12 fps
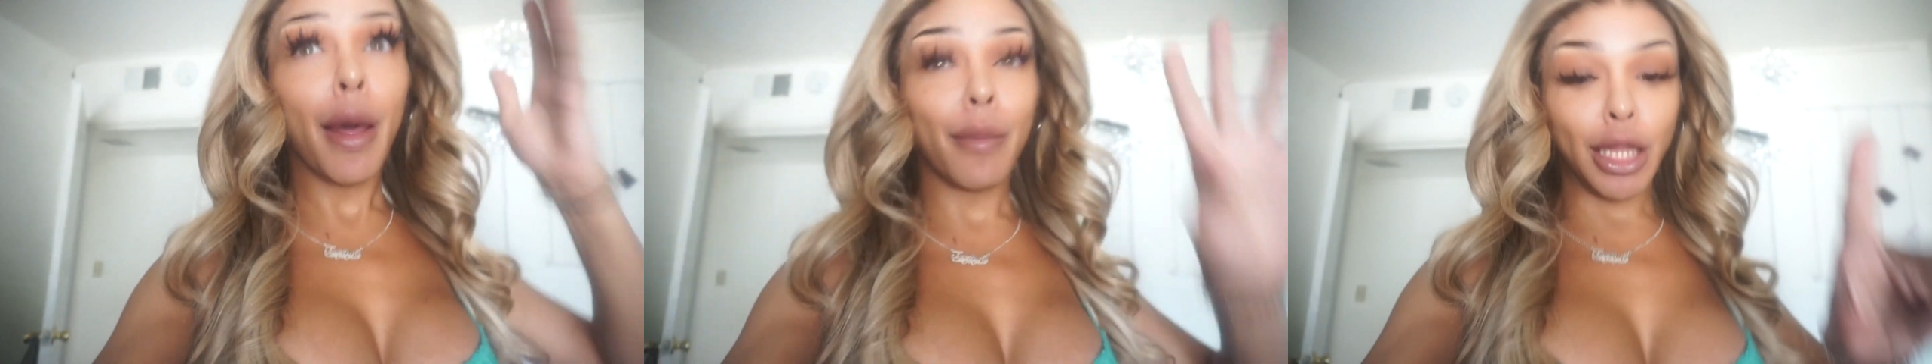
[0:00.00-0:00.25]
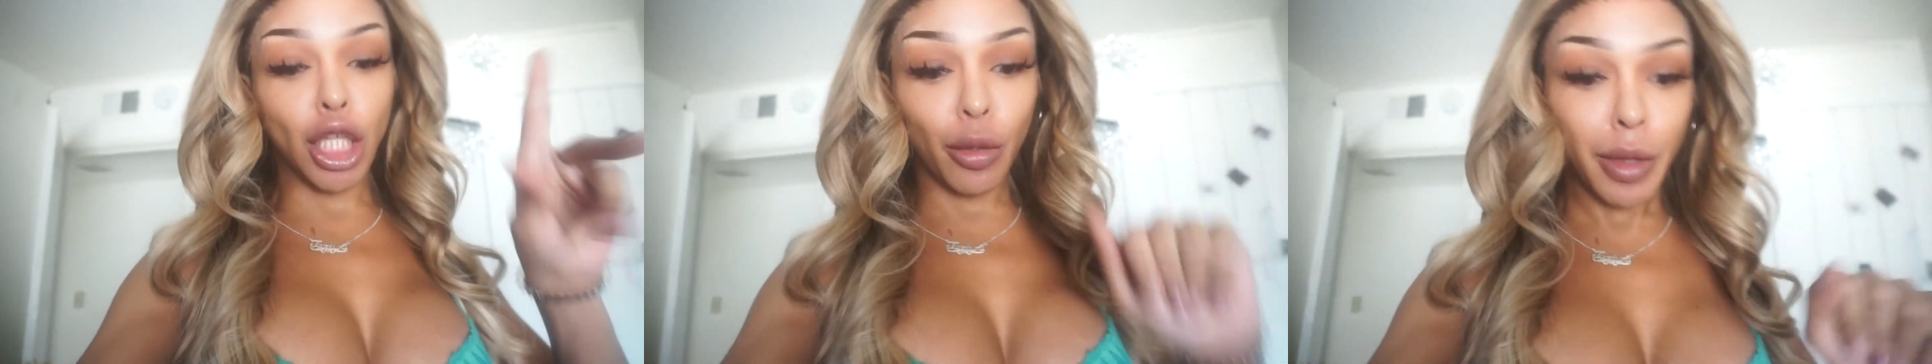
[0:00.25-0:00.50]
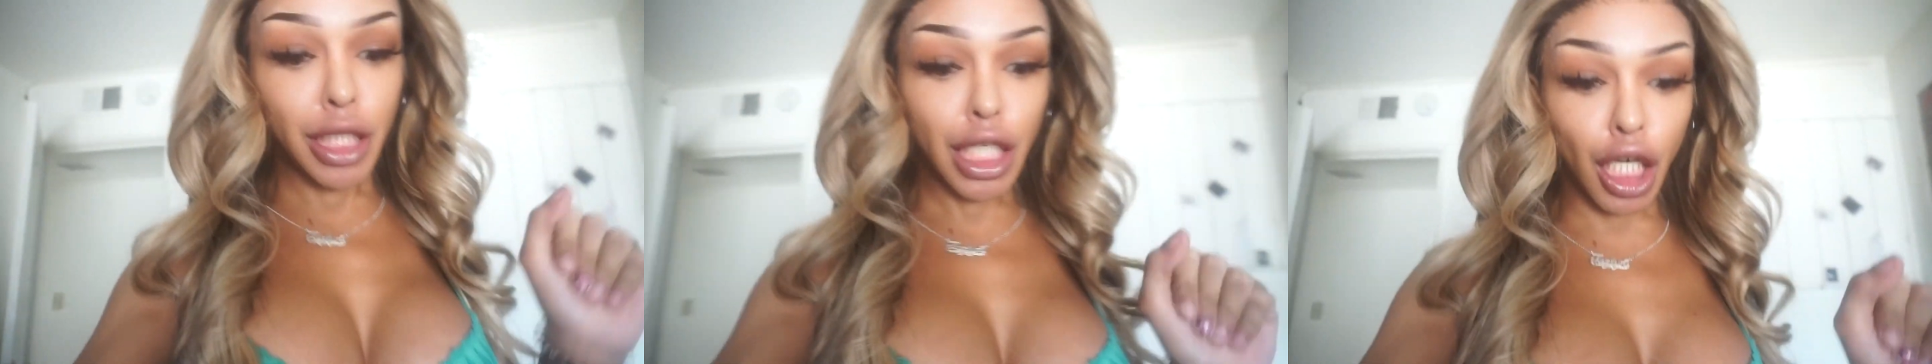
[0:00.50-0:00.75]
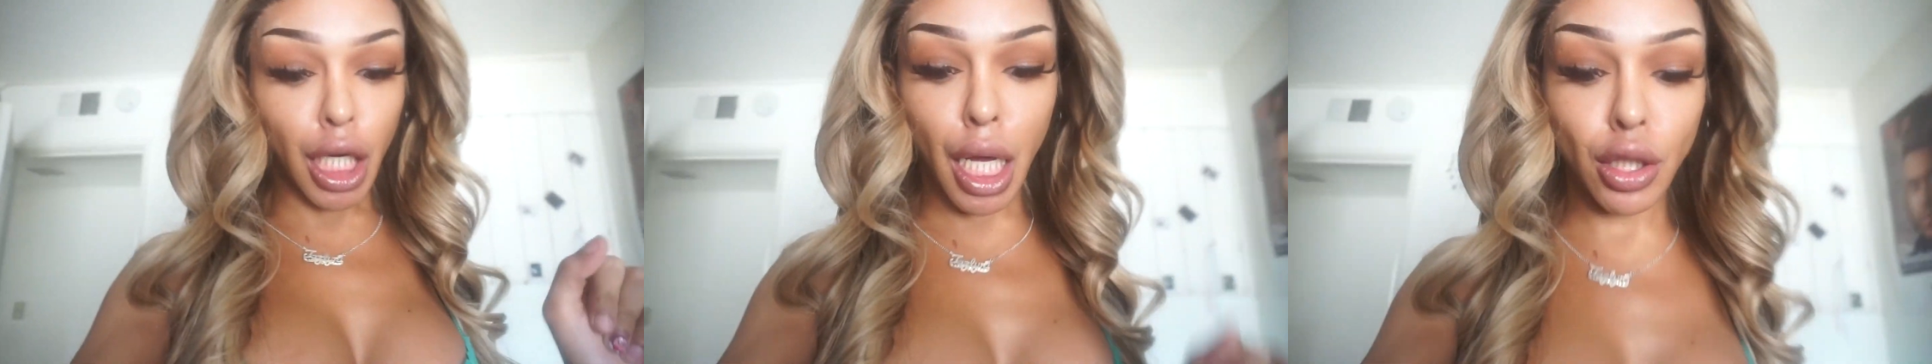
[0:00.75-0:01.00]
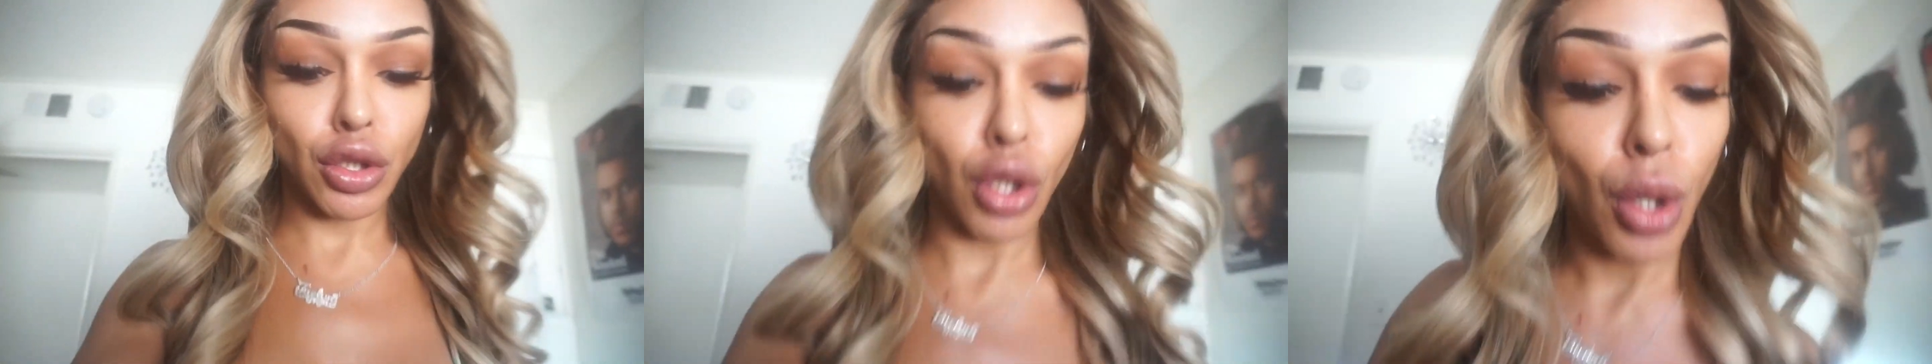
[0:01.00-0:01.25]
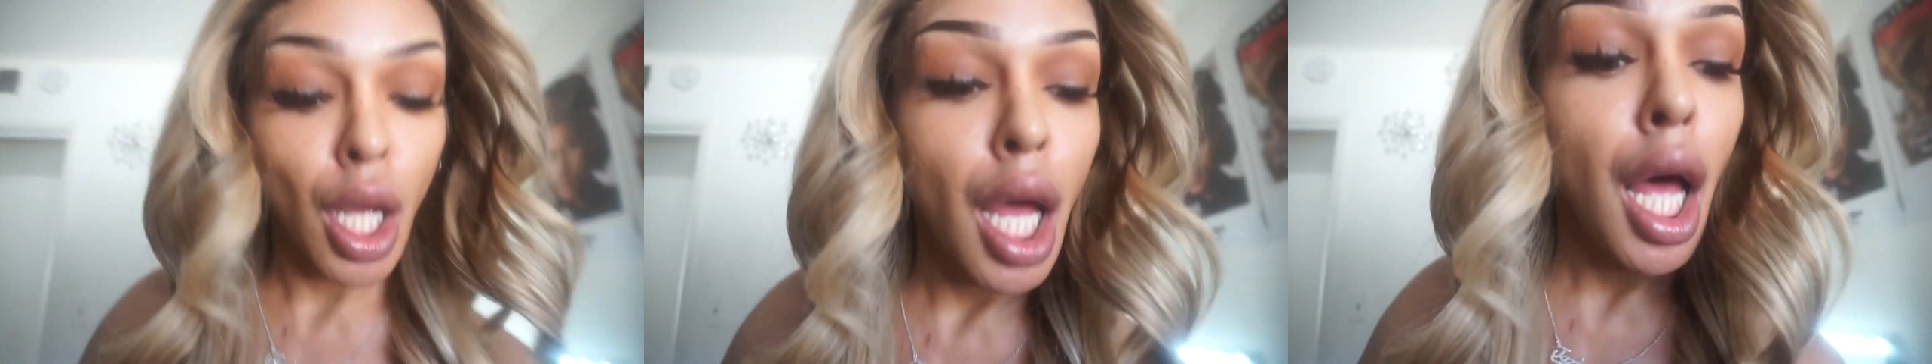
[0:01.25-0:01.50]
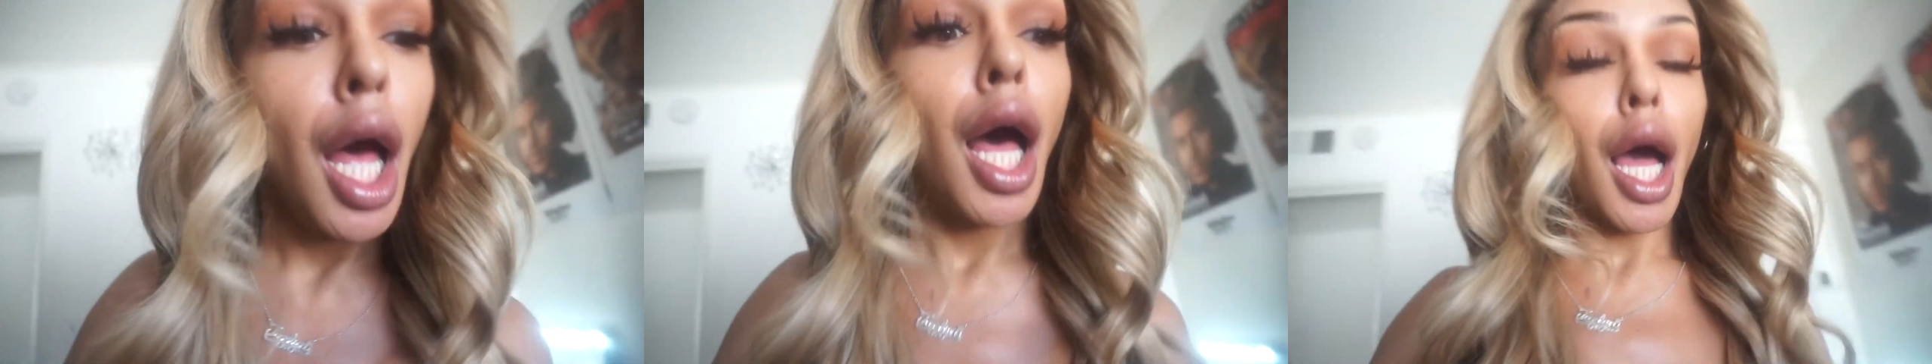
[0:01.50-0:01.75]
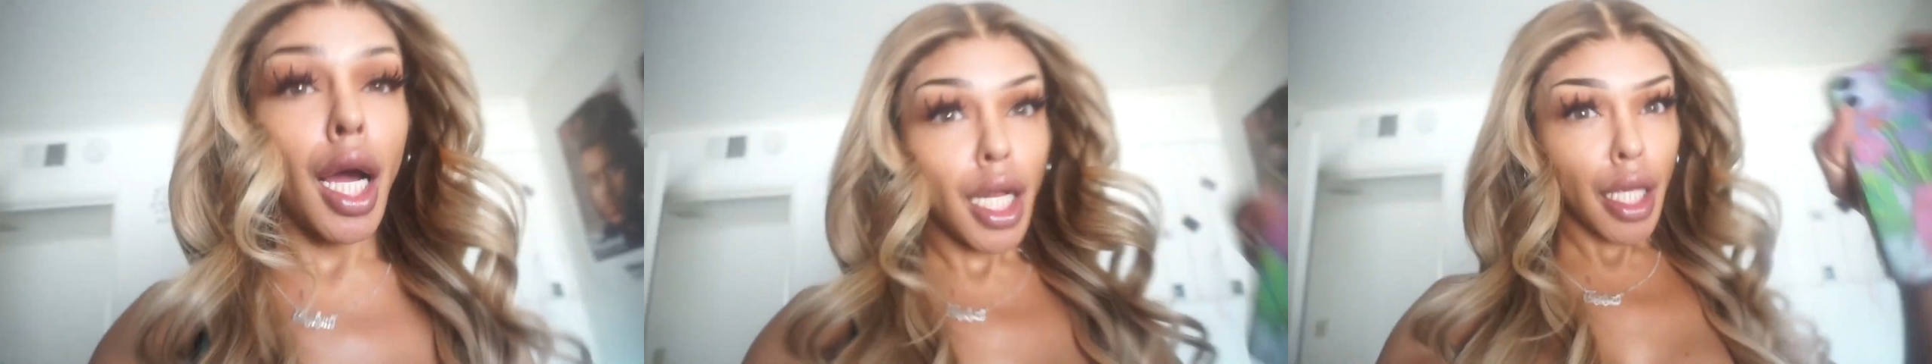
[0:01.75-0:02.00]
But the Uber's here now, so
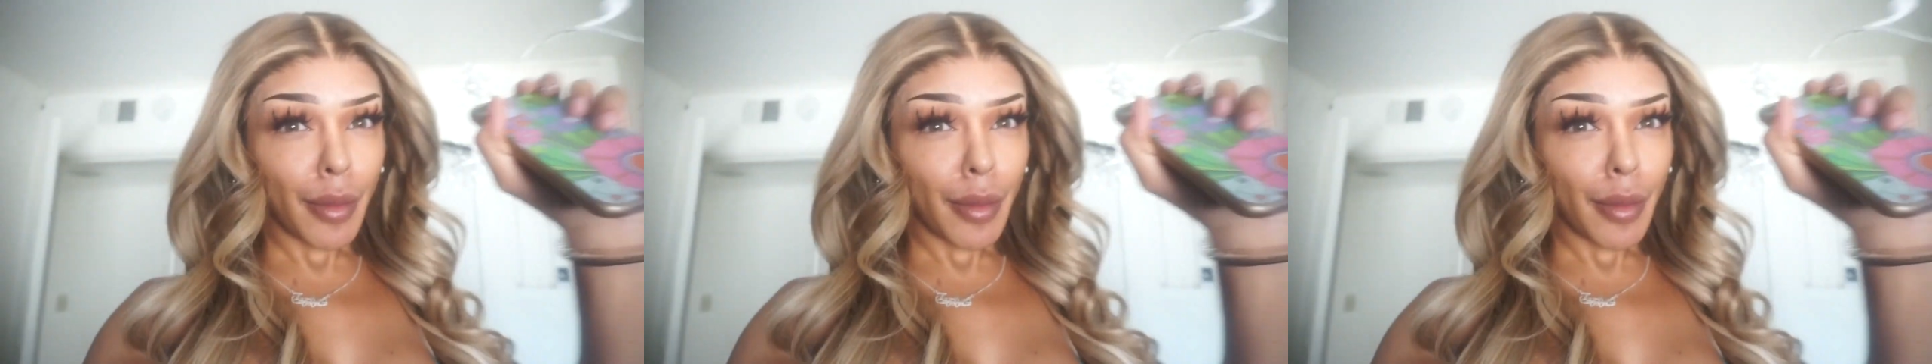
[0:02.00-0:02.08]
I'm gonna